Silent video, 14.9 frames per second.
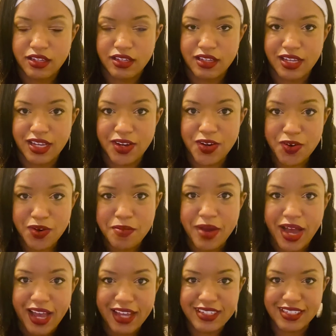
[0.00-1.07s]
Who am
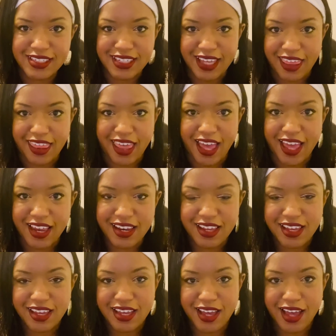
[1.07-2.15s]
I to say that?
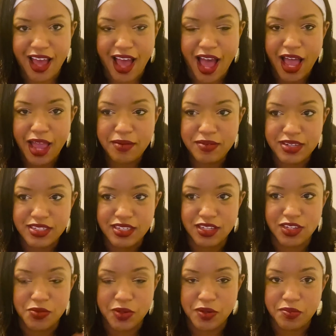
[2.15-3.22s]
I'm just a
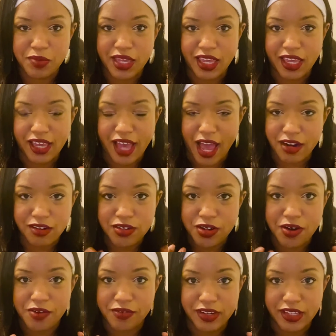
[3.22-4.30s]
human being. I don't know
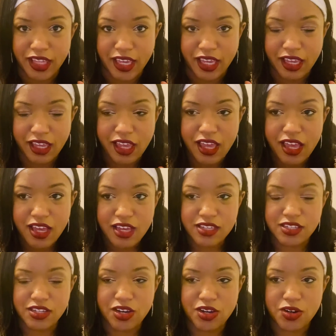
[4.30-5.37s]
everything.
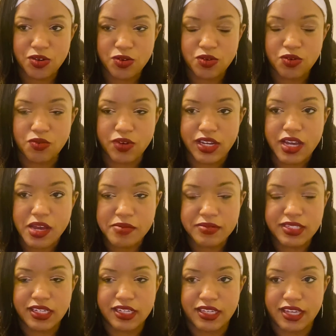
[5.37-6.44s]
So when it comes
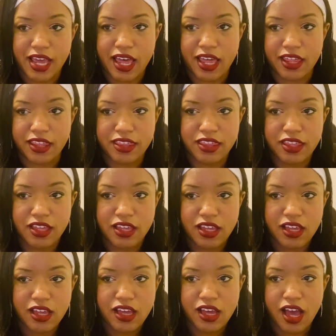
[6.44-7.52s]
to death,
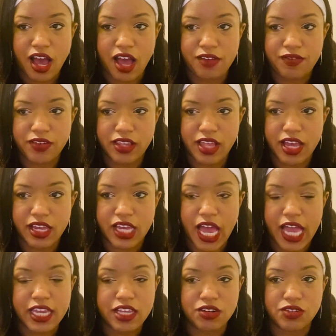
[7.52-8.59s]
I feel like I
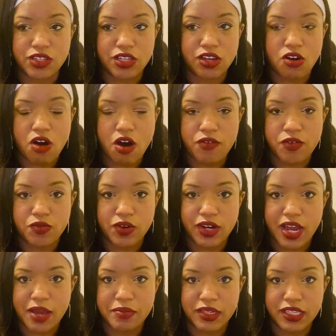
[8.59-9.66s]
can only go off of what I
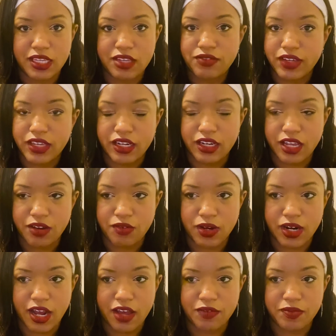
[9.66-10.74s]
believe in and what
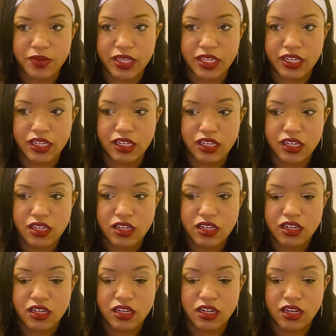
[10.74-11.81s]
I've been
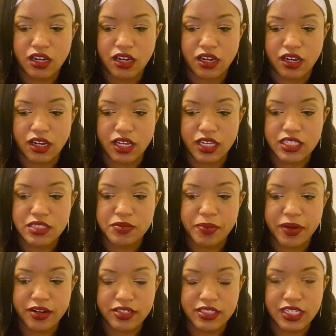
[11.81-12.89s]

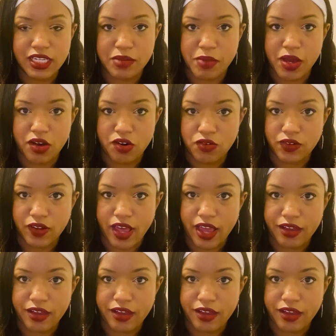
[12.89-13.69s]
experiencing in my own life.